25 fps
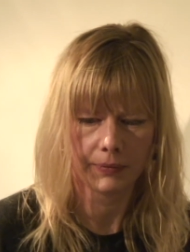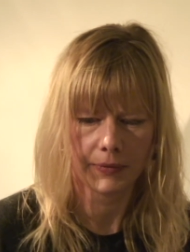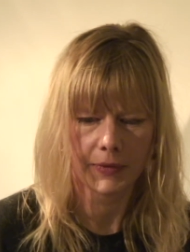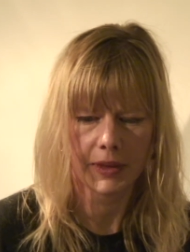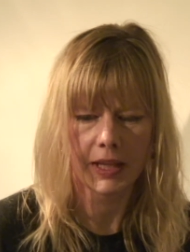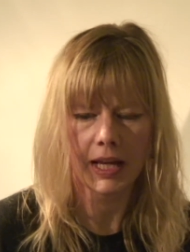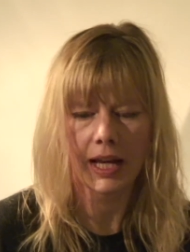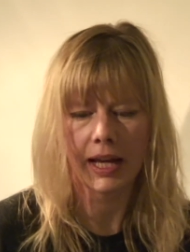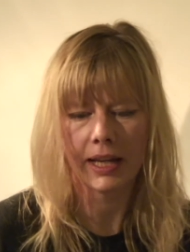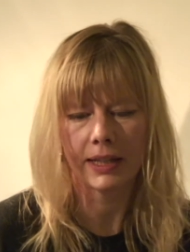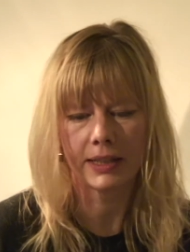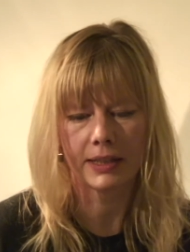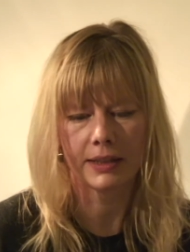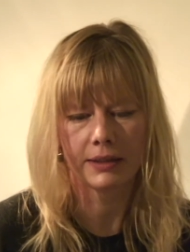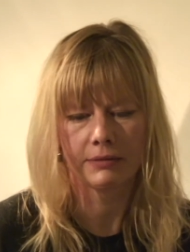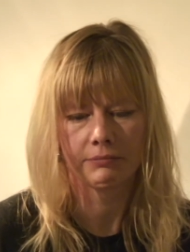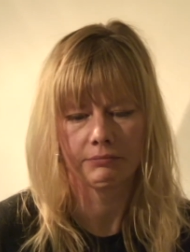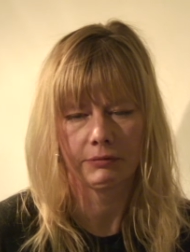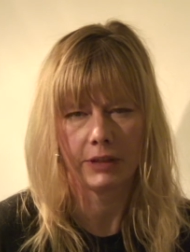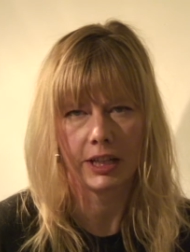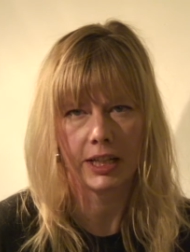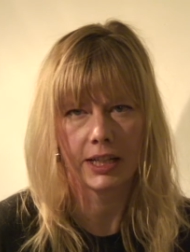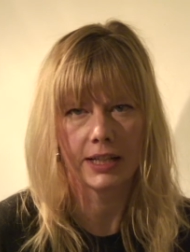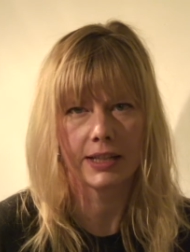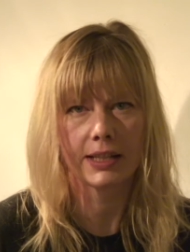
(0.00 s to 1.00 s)
That,
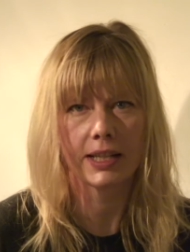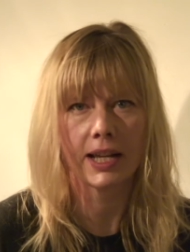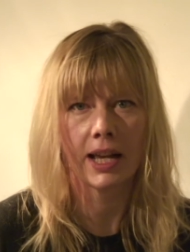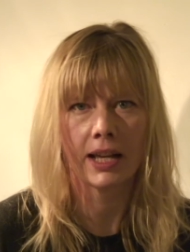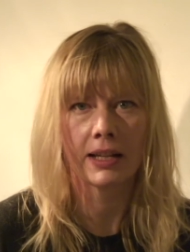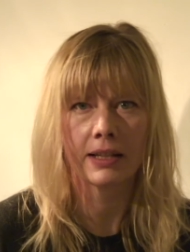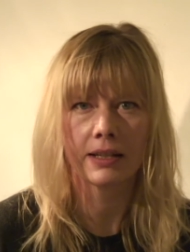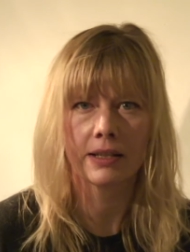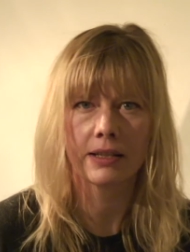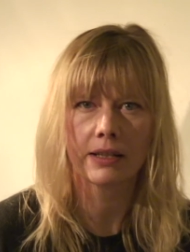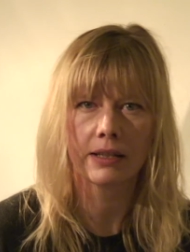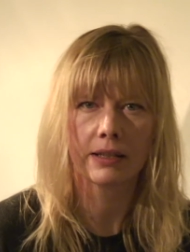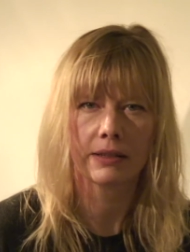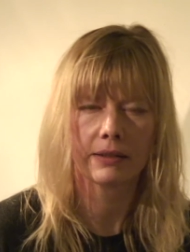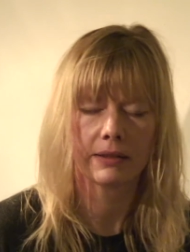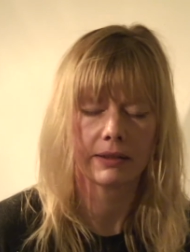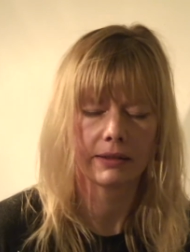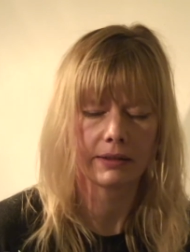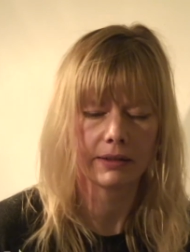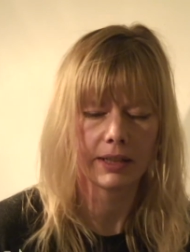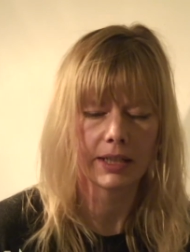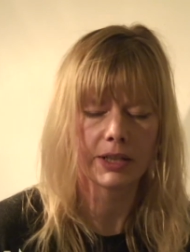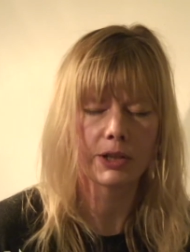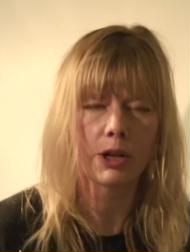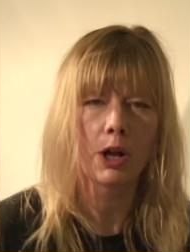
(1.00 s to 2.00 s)
in a sense,
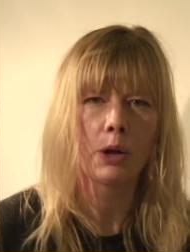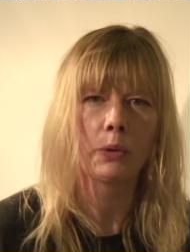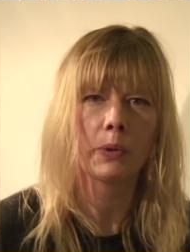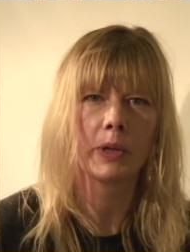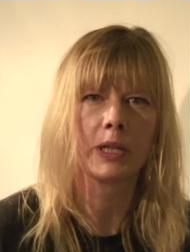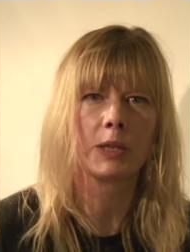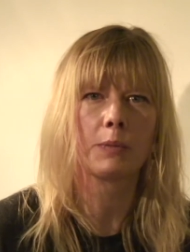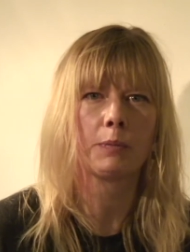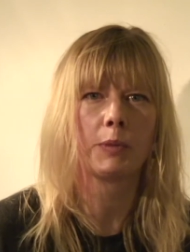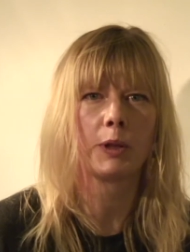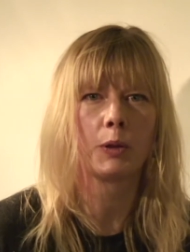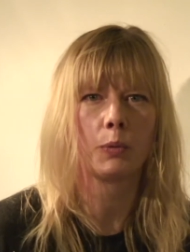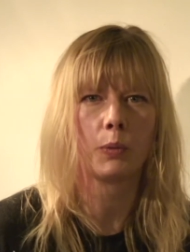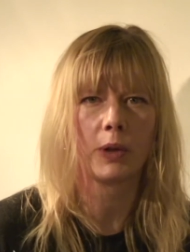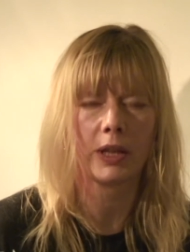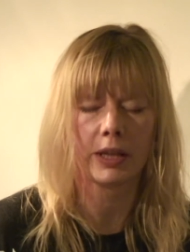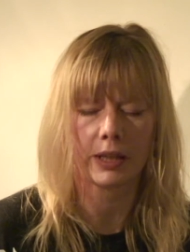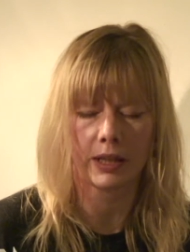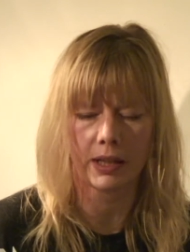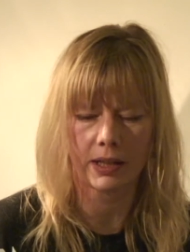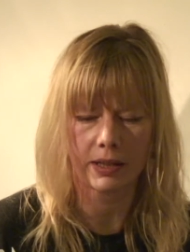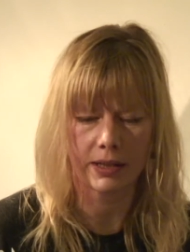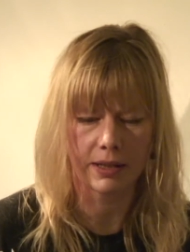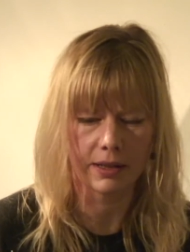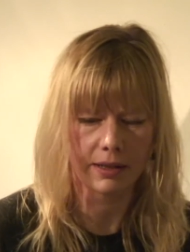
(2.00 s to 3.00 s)
it's always been with
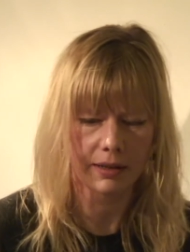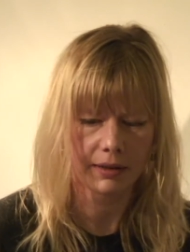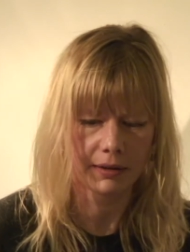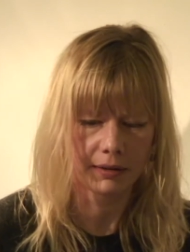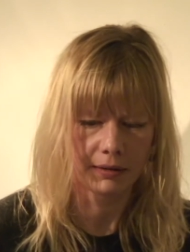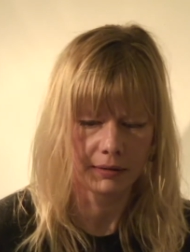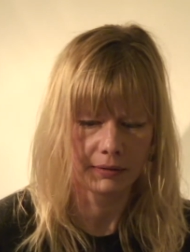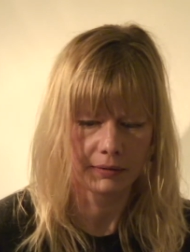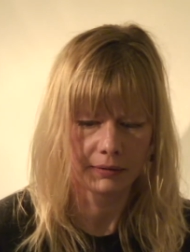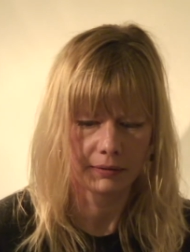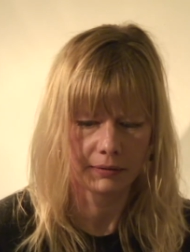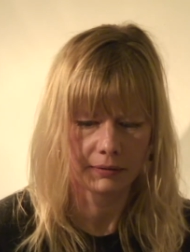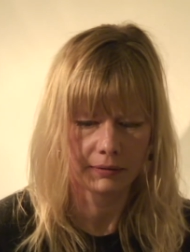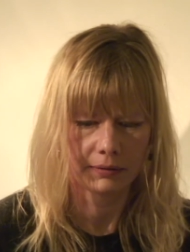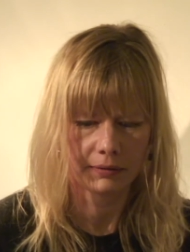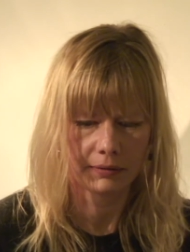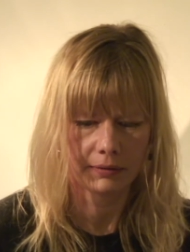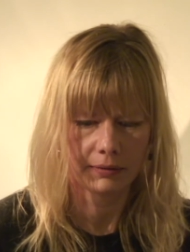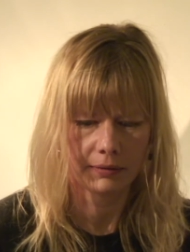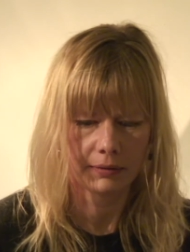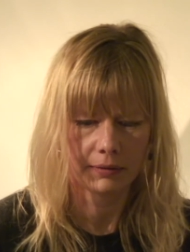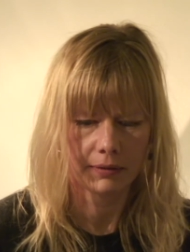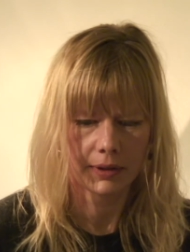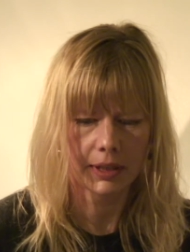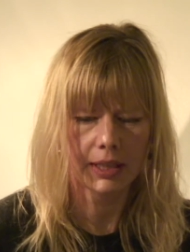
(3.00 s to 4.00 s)
us,
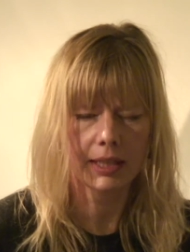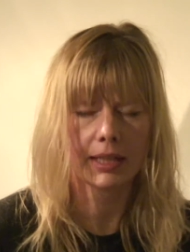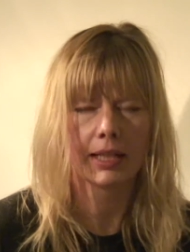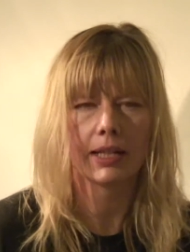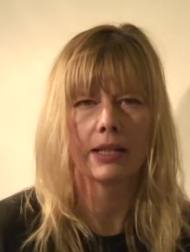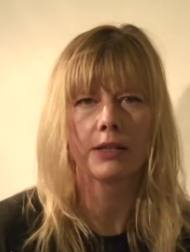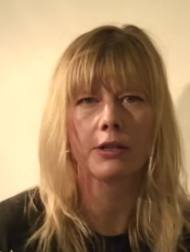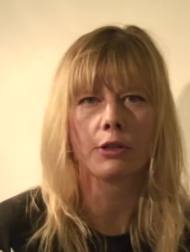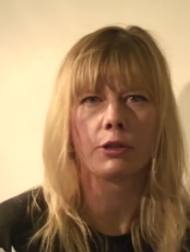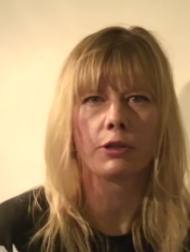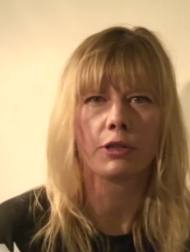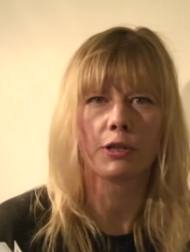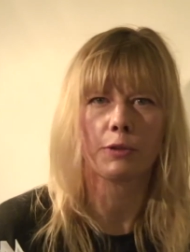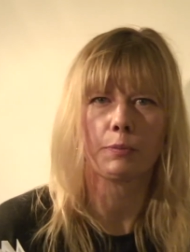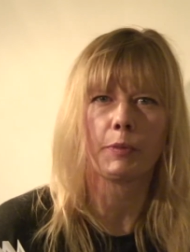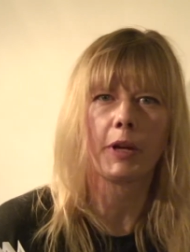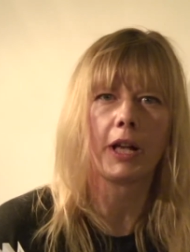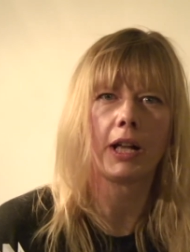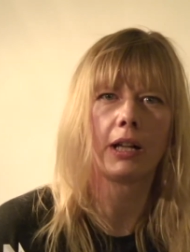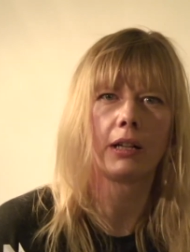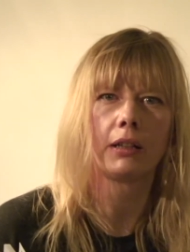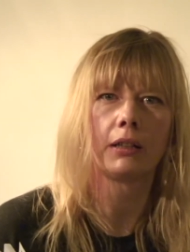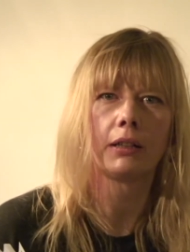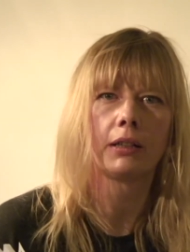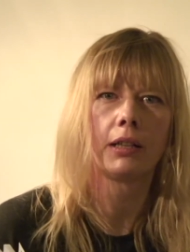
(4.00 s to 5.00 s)
the diesel
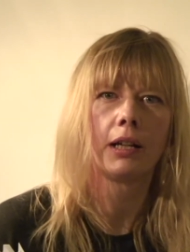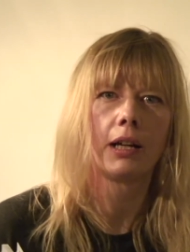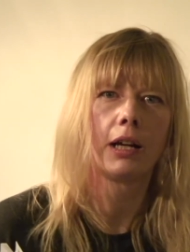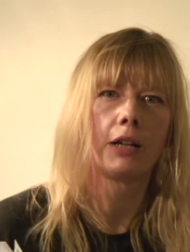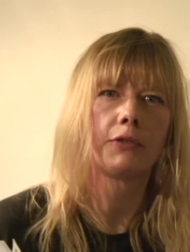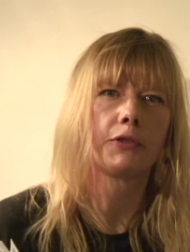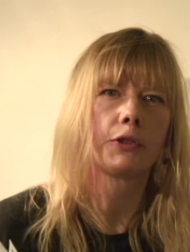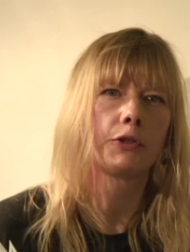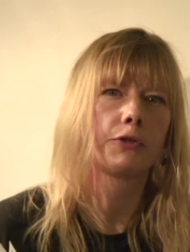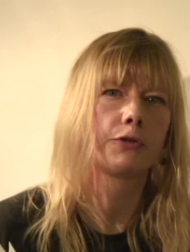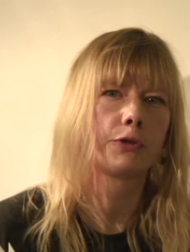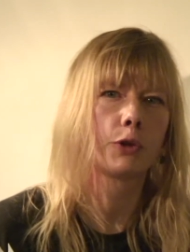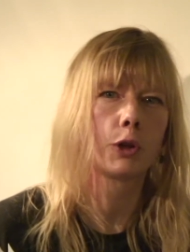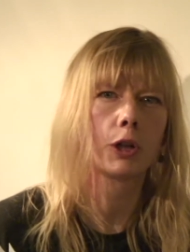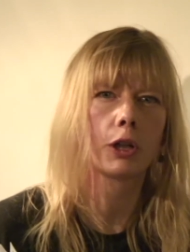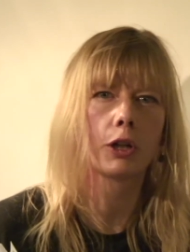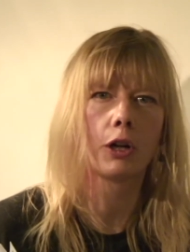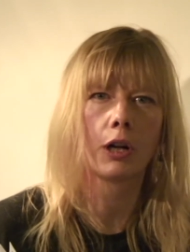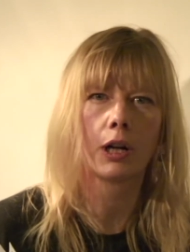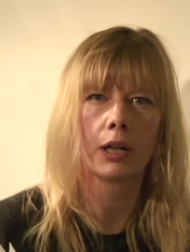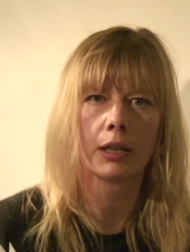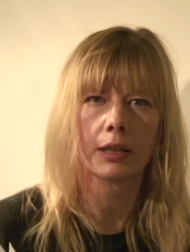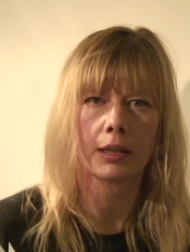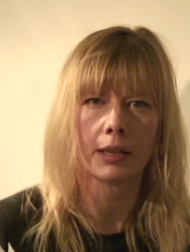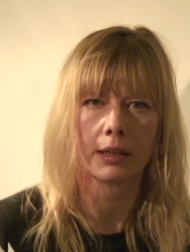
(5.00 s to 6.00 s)
smell of a
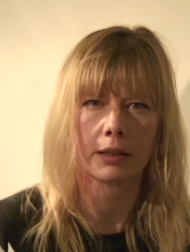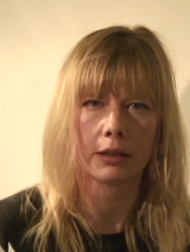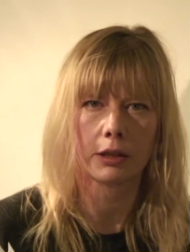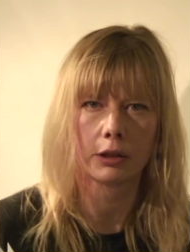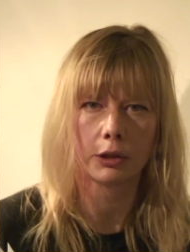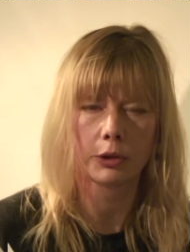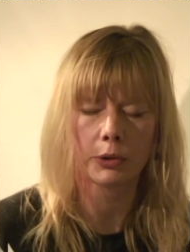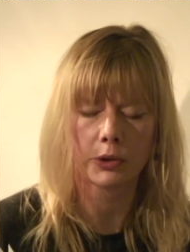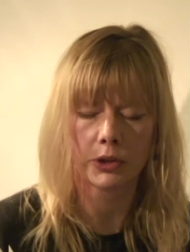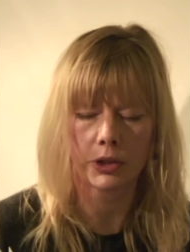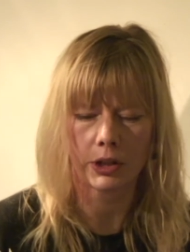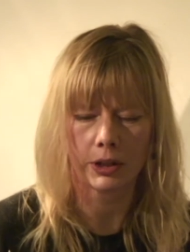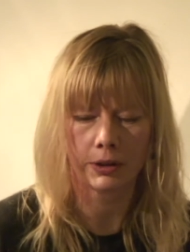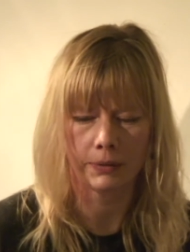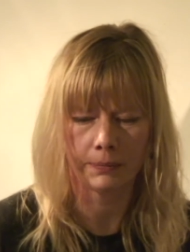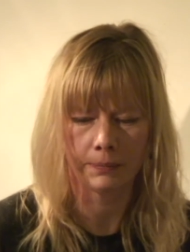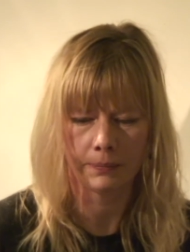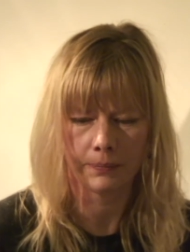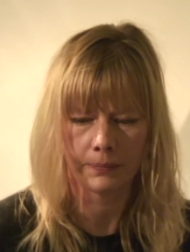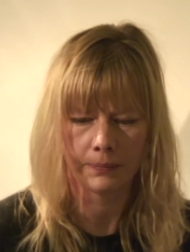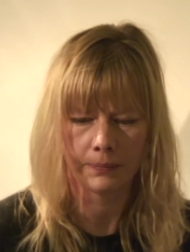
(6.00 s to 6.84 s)
foregone conclusion.